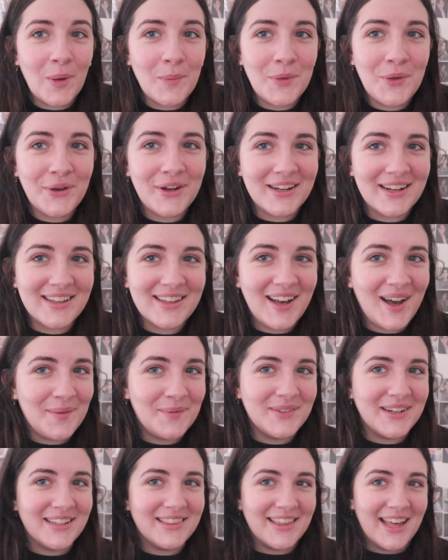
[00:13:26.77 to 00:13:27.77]
you can
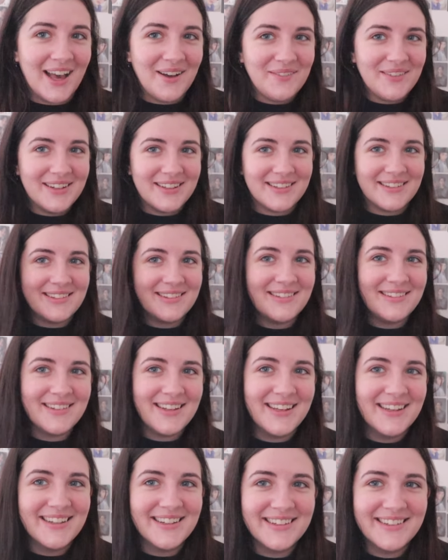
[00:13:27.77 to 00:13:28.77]
accommodate that one,
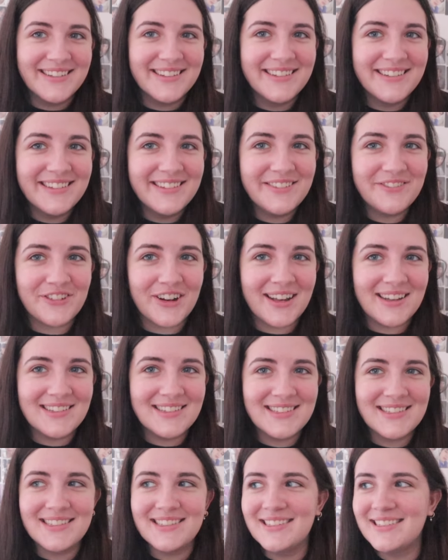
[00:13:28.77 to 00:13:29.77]

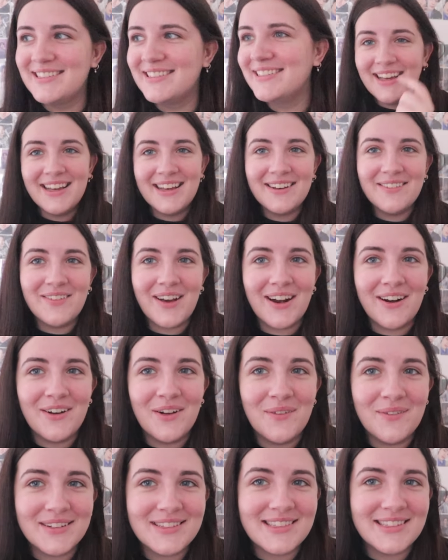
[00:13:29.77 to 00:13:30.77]
friends. I don't
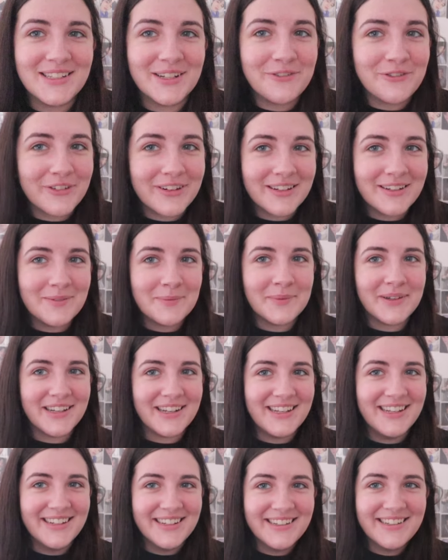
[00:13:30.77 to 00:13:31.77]
know what's different,
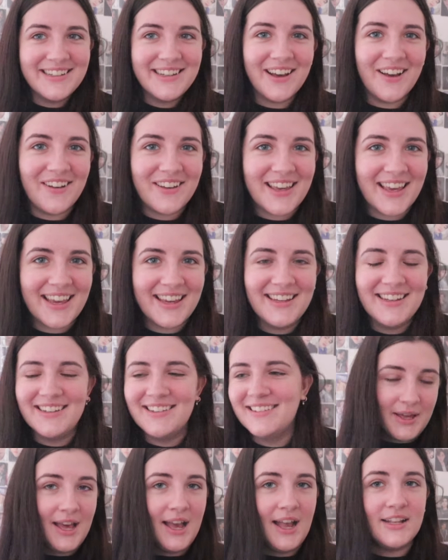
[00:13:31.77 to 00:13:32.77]
but okay.
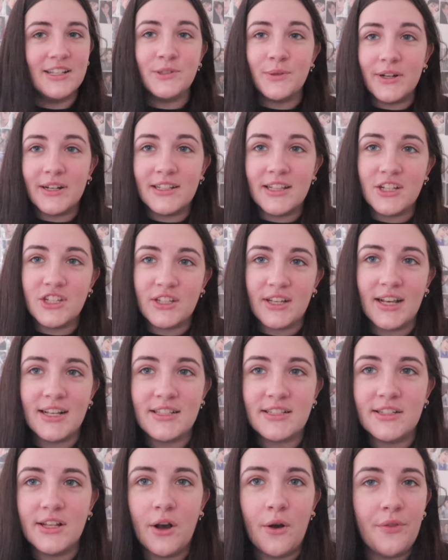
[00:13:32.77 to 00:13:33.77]
But I just wanted to let you
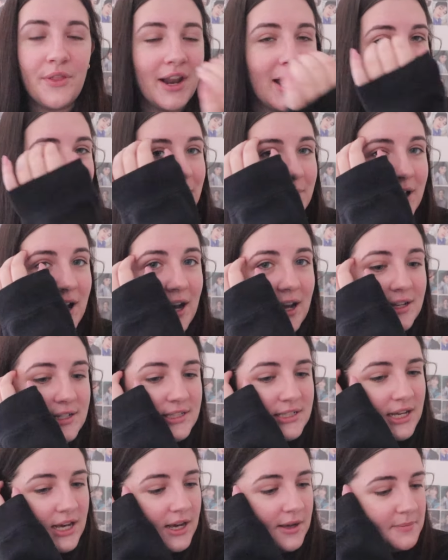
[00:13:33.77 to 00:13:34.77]
guys know that I am
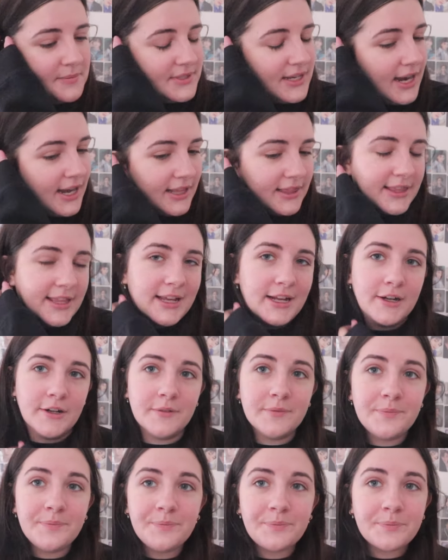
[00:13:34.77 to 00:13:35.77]
not signing there